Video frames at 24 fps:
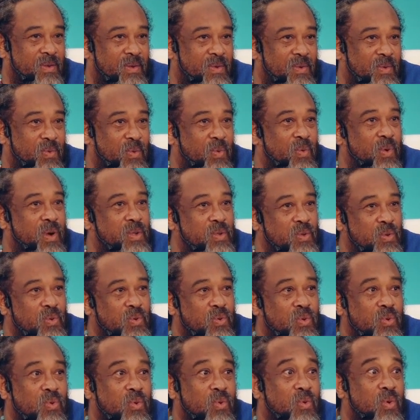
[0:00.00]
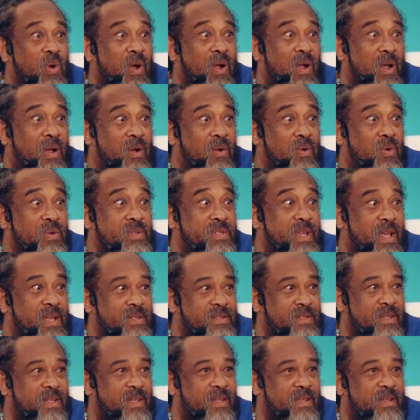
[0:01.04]
Who are you who is
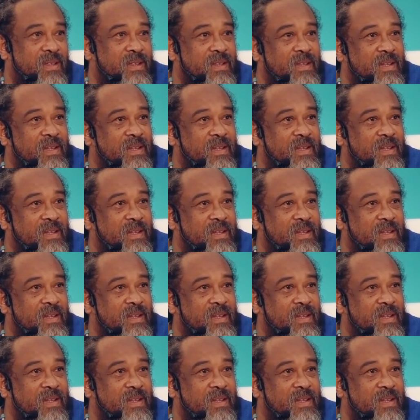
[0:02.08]
asking?